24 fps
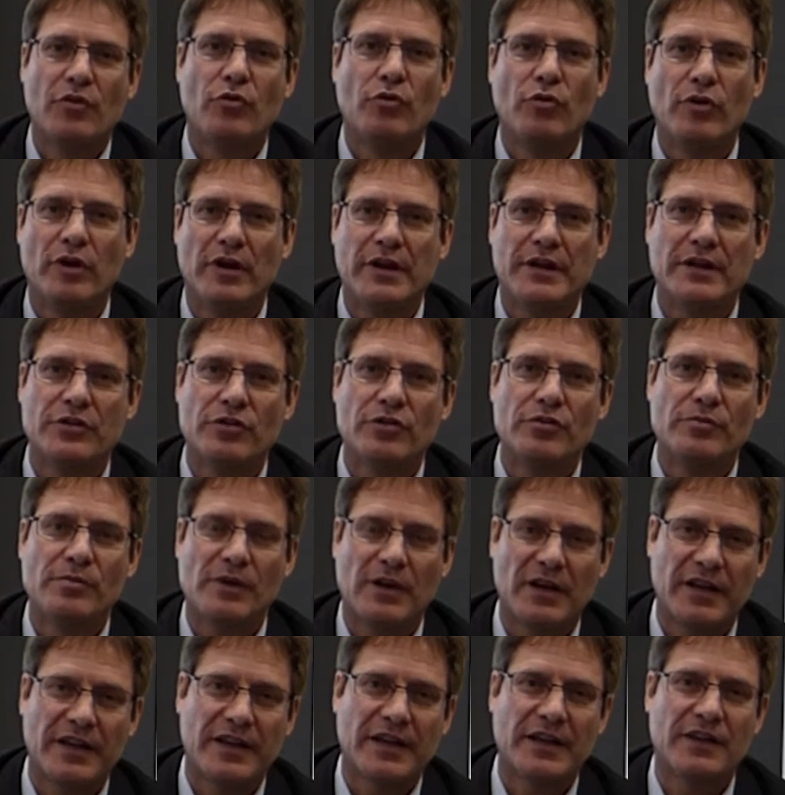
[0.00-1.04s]
really do
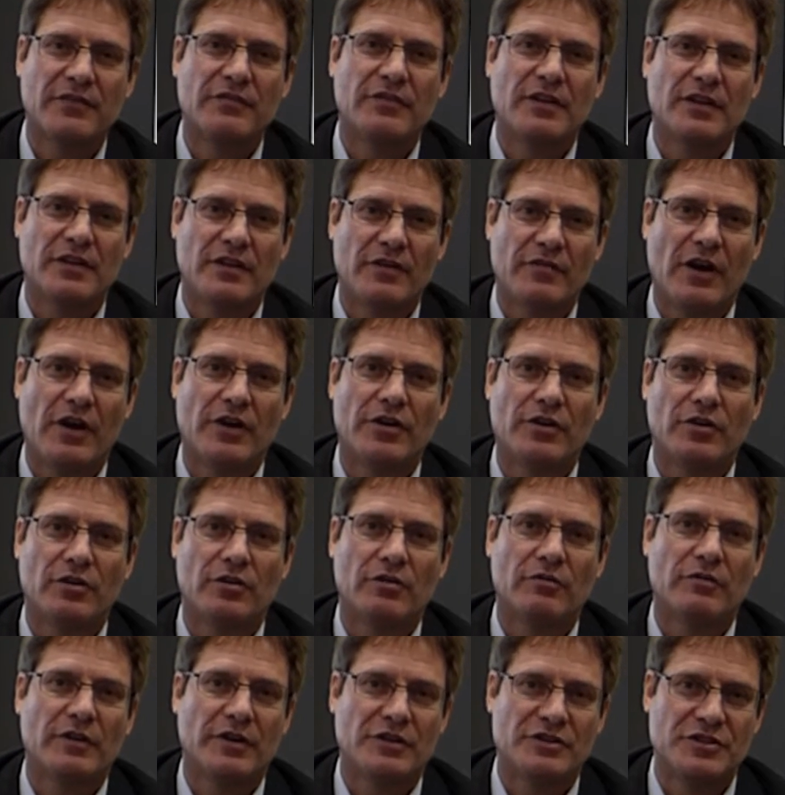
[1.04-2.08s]
believe in the
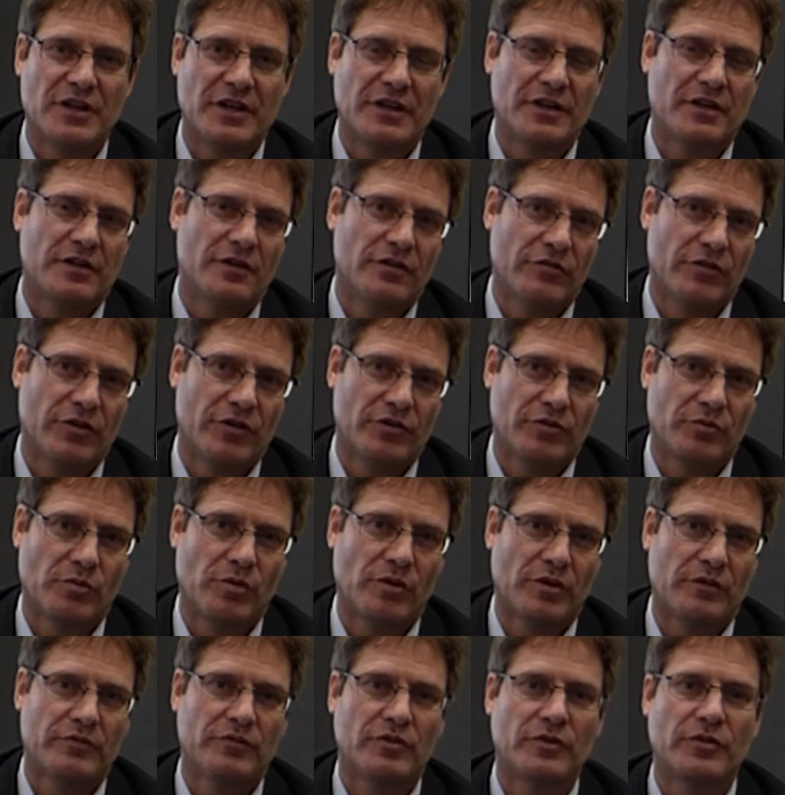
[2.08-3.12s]
value of a gender diverse
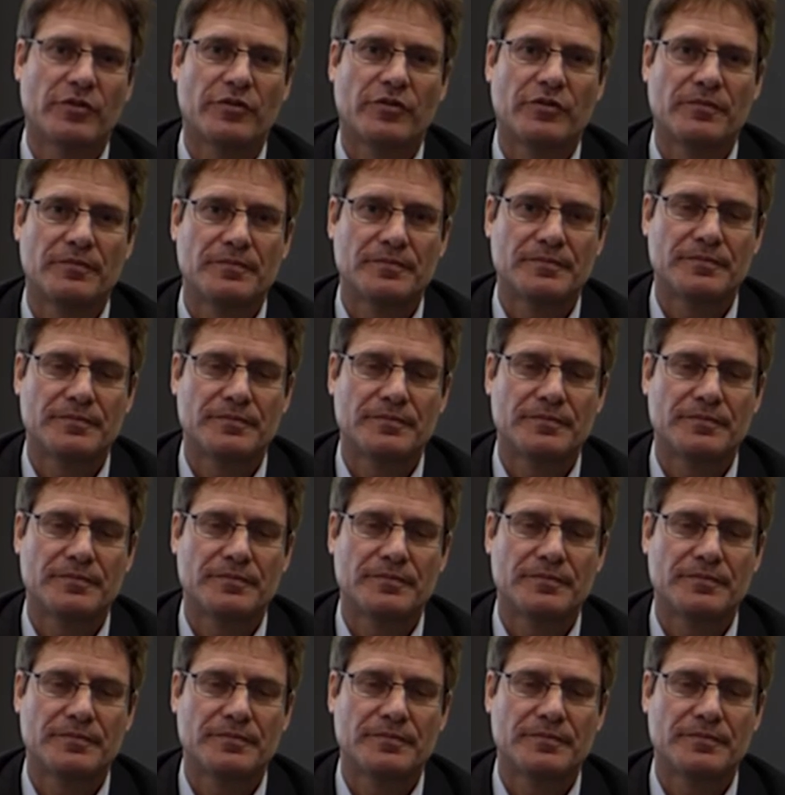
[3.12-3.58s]
workforce.